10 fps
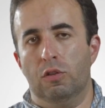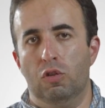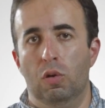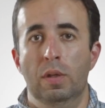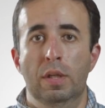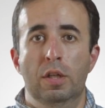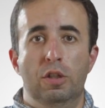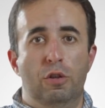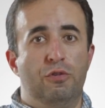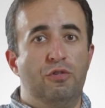So
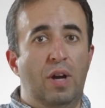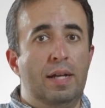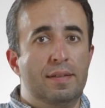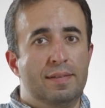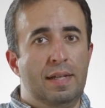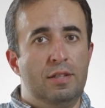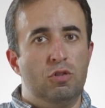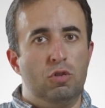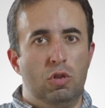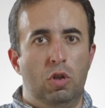your file size is a
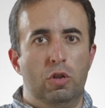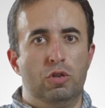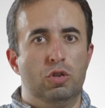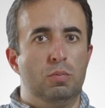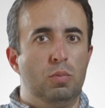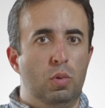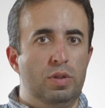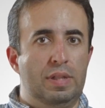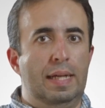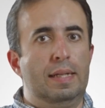little larger, more
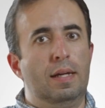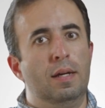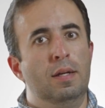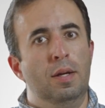data,